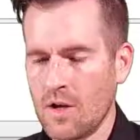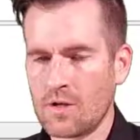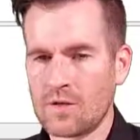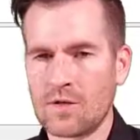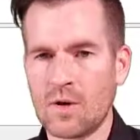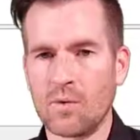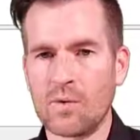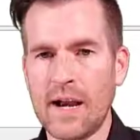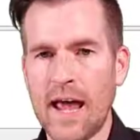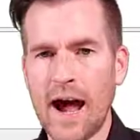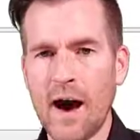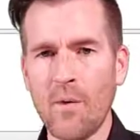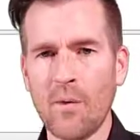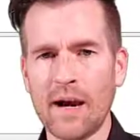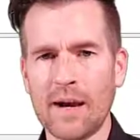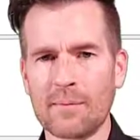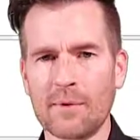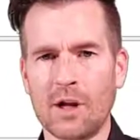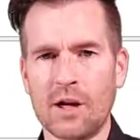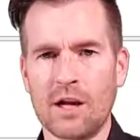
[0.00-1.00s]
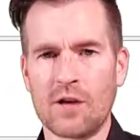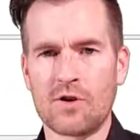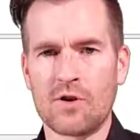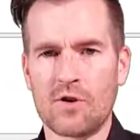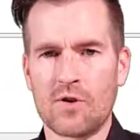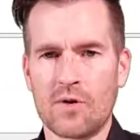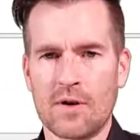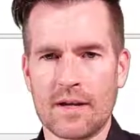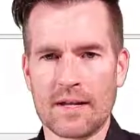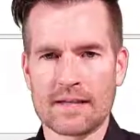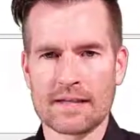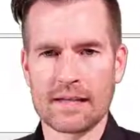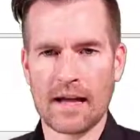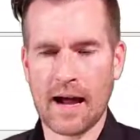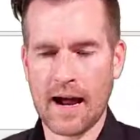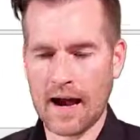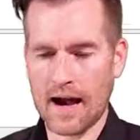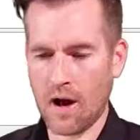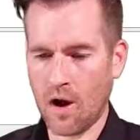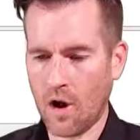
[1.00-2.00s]
So now what I'm going to do is
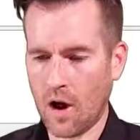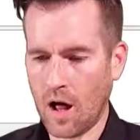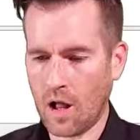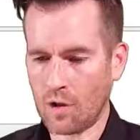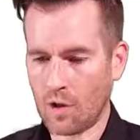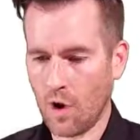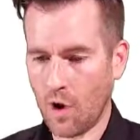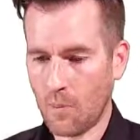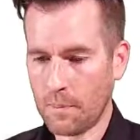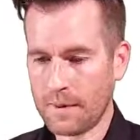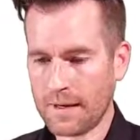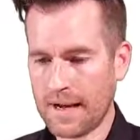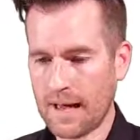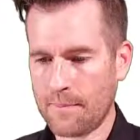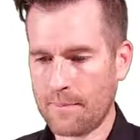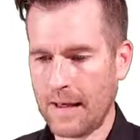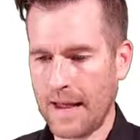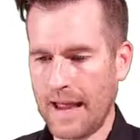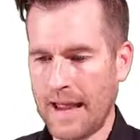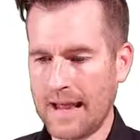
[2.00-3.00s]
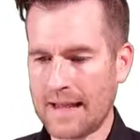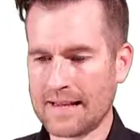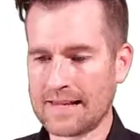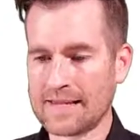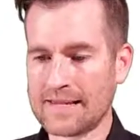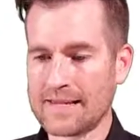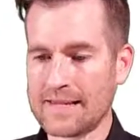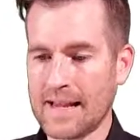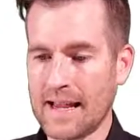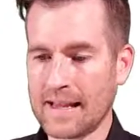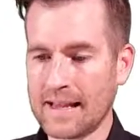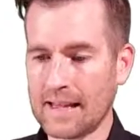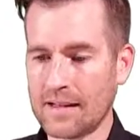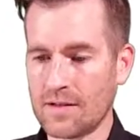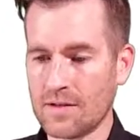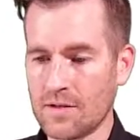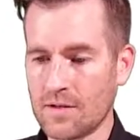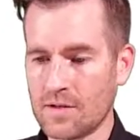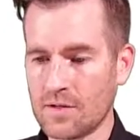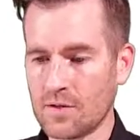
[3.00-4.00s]
I, will open up a
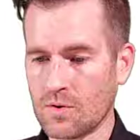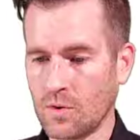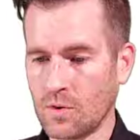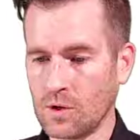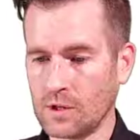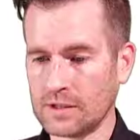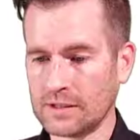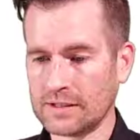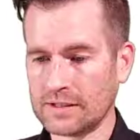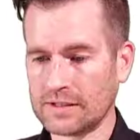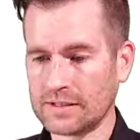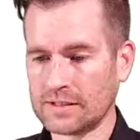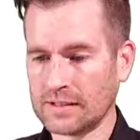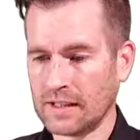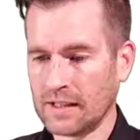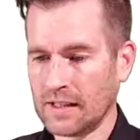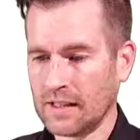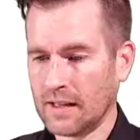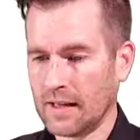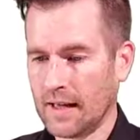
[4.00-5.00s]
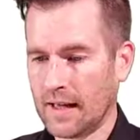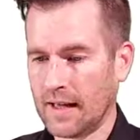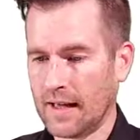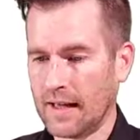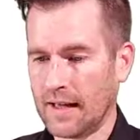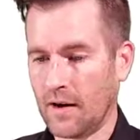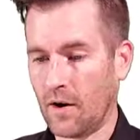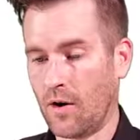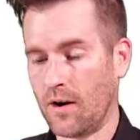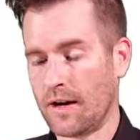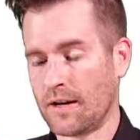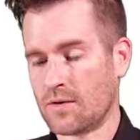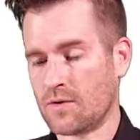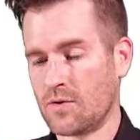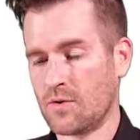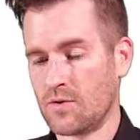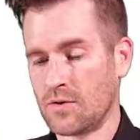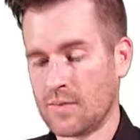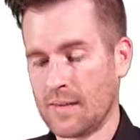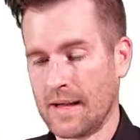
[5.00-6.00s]
second source, uh, or
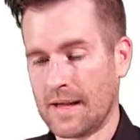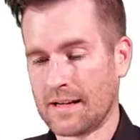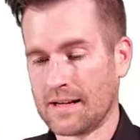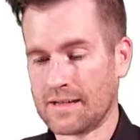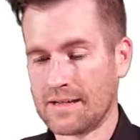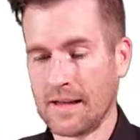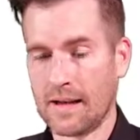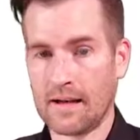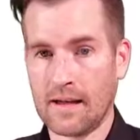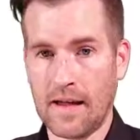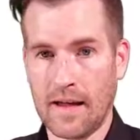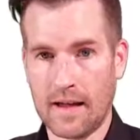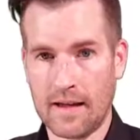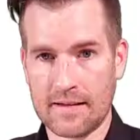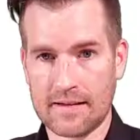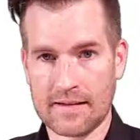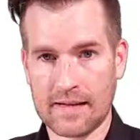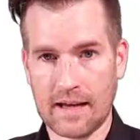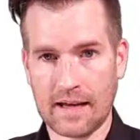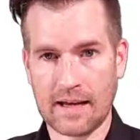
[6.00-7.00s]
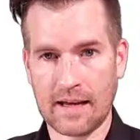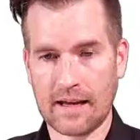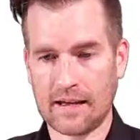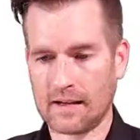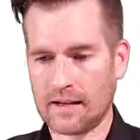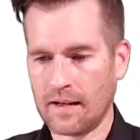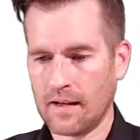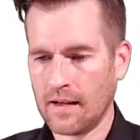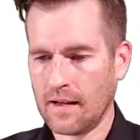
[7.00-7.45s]
excuse me, a, sec a, second